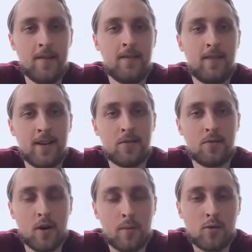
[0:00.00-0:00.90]
Then let's
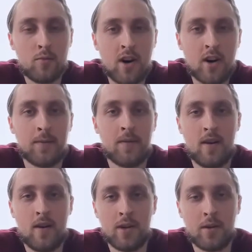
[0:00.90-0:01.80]
talk about the market. Well,